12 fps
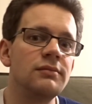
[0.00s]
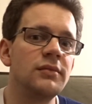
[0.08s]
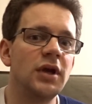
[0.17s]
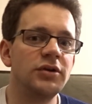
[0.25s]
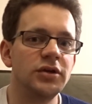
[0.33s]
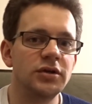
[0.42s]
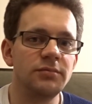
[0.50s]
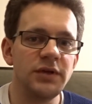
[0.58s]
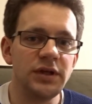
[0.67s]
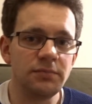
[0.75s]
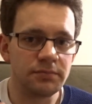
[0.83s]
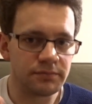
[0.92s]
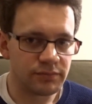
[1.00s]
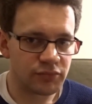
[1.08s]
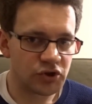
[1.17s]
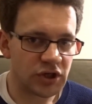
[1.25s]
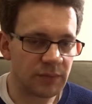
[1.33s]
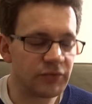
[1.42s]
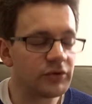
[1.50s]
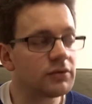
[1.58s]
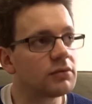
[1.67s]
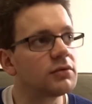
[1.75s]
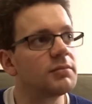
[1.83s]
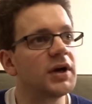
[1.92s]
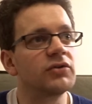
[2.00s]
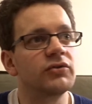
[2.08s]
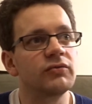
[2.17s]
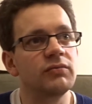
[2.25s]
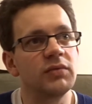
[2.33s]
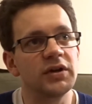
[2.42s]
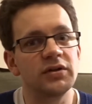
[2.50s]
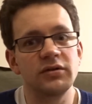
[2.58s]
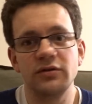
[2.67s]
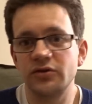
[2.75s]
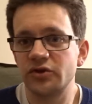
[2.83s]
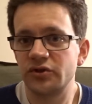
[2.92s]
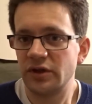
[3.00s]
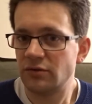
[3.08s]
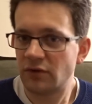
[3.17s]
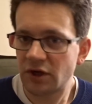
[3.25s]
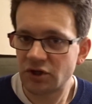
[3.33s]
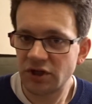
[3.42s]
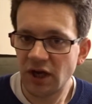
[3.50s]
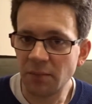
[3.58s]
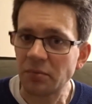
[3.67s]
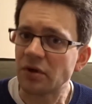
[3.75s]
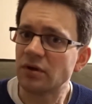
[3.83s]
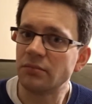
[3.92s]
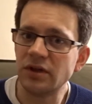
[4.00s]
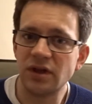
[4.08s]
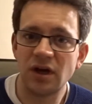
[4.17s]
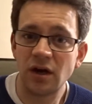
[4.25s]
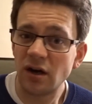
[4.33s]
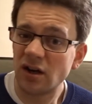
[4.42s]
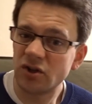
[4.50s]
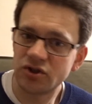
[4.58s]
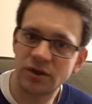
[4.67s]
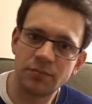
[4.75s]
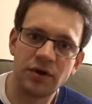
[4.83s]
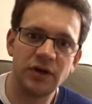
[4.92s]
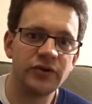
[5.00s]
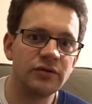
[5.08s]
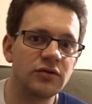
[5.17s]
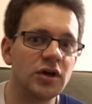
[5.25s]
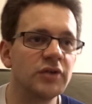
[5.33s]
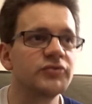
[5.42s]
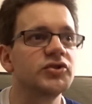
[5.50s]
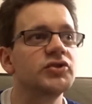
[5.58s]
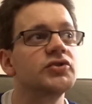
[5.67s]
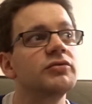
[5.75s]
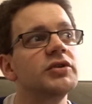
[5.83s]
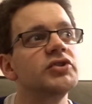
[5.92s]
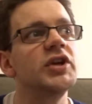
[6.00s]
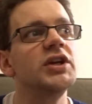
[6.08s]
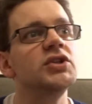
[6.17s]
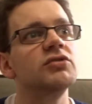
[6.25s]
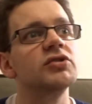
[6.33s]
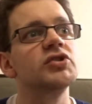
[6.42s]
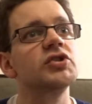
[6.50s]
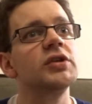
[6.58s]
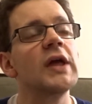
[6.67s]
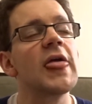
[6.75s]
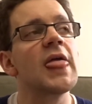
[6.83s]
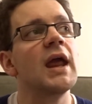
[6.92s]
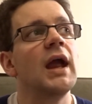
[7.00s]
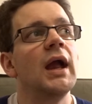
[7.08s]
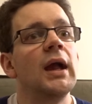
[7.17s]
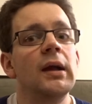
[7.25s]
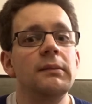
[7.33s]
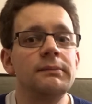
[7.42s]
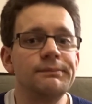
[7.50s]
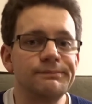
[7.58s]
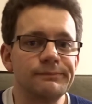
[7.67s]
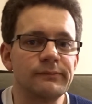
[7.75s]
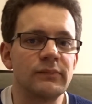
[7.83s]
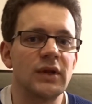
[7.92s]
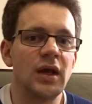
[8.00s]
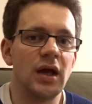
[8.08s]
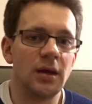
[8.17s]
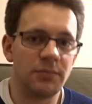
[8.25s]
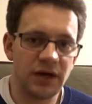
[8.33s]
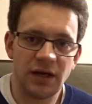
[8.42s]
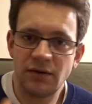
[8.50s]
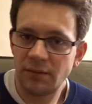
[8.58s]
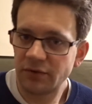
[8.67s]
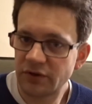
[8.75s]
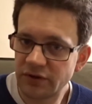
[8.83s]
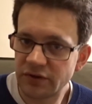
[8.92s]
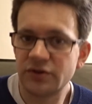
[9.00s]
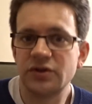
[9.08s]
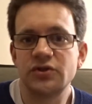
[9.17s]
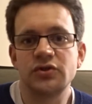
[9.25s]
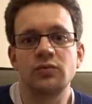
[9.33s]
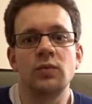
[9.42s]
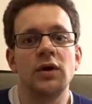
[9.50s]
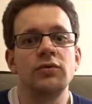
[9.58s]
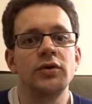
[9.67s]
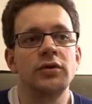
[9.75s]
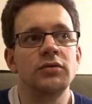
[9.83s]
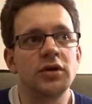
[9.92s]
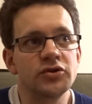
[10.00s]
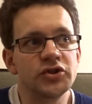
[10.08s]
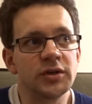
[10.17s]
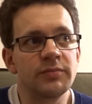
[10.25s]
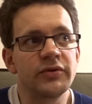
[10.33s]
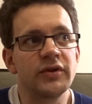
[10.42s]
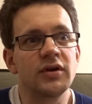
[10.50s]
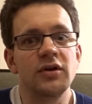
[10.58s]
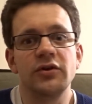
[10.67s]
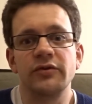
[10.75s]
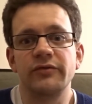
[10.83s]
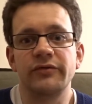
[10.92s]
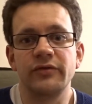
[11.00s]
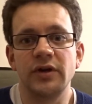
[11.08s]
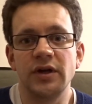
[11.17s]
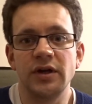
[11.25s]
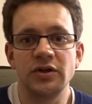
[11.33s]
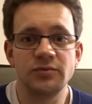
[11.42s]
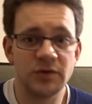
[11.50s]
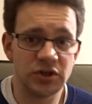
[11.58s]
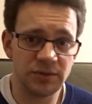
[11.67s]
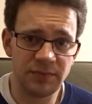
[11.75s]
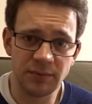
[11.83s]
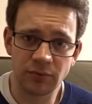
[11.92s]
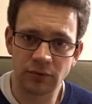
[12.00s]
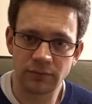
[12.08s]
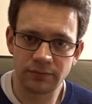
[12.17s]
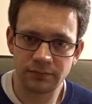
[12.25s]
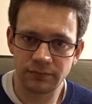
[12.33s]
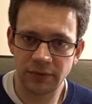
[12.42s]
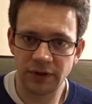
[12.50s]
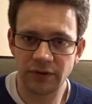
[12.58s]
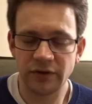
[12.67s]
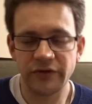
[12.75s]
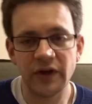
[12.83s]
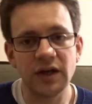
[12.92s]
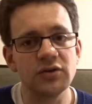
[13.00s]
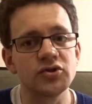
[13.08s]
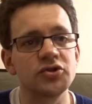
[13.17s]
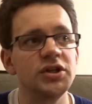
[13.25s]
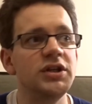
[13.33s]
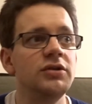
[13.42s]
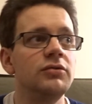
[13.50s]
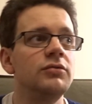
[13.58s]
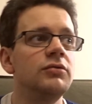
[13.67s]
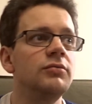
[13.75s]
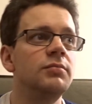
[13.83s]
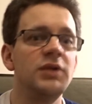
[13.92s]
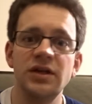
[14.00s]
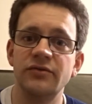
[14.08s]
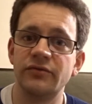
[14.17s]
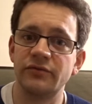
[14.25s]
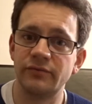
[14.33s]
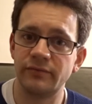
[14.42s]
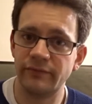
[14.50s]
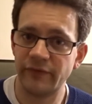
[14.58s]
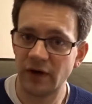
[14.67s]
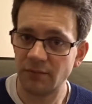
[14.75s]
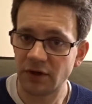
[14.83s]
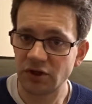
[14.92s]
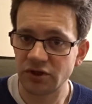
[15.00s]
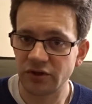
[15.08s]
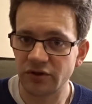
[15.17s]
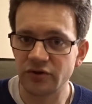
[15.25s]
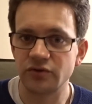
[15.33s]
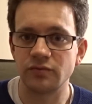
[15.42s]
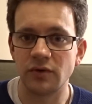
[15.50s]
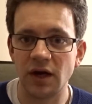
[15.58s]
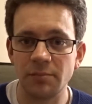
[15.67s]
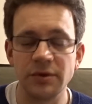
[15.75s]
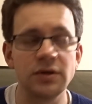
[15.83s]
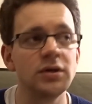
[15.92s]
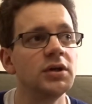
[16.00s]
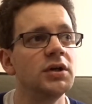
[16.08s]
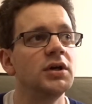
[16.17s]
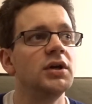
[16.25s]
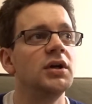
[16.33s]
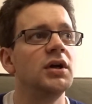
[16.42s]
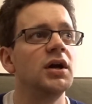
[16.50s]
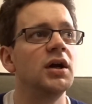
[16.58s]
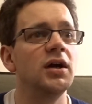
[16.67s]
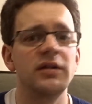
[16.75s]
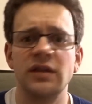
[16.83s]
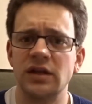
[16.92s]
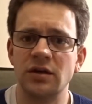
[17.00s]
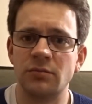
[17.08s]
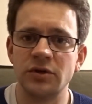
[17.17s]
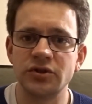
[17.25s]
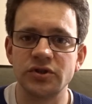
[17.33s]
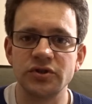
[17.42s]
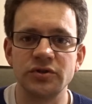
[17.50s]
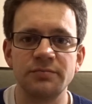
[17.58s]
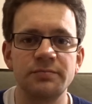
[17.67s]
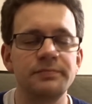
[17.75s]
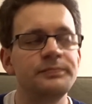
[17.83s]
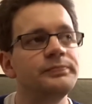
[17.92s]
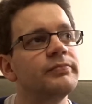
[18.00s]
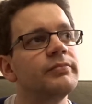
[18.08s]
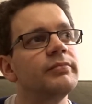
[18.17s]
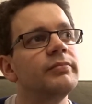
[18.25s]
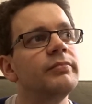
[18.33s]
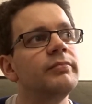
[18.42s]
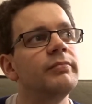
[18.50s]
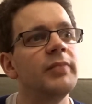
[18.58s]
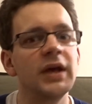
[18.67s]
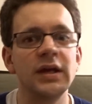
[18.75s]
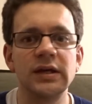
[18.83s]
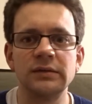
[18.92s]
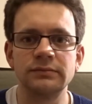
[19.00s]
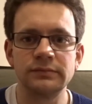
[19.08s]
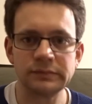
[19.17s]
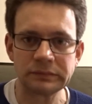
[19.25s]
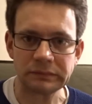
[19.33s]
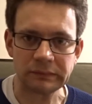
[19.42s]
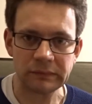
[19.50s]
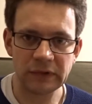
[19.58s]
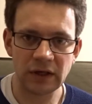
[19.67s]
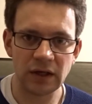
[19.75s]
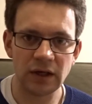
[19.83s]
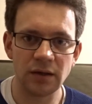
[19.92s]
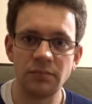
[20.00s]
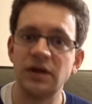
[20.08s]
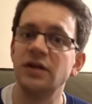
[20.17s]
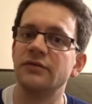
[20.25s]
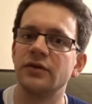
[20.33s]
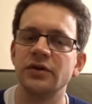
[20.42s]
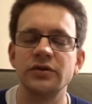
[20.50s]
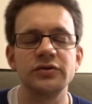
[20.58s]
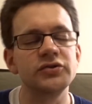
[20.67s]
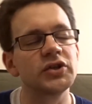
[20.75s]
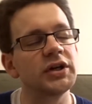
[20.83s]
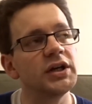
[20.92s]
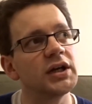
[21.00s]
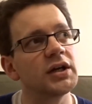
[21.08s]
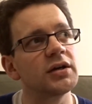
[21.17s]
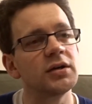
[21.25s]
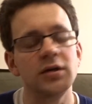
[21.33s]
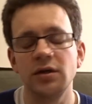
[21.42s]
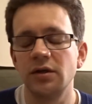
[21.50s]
Now, you can be skeptical about whether this thing will actually happen. I mean, they are extrapolating graphs, it's always dangerous. But anyway, it is a well-known concept. There are a lot of, especially people in the tech industry who believe very much that this will happen. I think Elon Musk is a big believer in this idea.